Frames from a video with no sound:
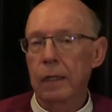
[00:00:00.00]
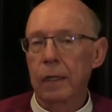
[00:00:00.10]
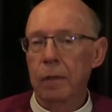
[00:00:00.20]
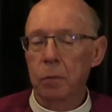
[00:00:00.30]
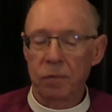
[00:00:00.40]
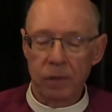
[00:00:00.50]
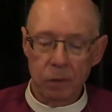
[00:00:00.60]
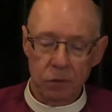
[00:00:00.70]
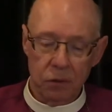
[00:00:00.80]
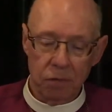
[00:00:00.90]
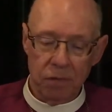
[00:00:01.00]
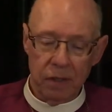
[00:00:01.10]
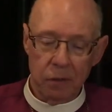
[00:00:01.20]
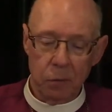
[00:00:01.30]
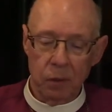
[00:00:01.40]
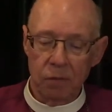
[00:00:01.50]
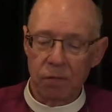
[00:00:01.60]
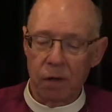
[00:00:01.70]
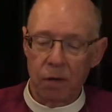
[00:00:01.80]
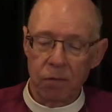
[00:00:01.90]
and reveals the fakery
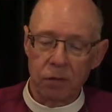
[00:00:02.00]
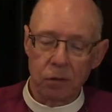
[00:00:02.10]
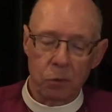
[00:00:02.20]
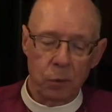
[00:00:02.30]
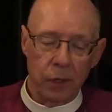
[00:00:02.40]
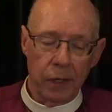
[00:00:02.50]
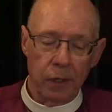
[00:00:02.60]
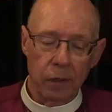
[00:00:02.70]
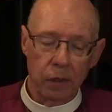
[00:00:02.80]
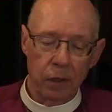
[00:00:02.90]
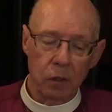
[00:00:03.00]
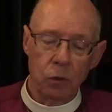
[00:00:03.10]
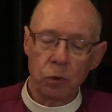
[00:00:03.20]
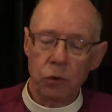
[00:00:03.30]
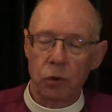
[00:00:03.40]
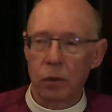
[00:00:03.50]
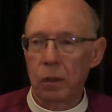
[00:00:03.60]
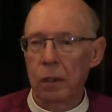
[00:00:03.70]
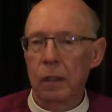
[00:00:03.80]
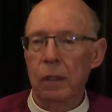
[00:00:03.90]
involved in creating the illusion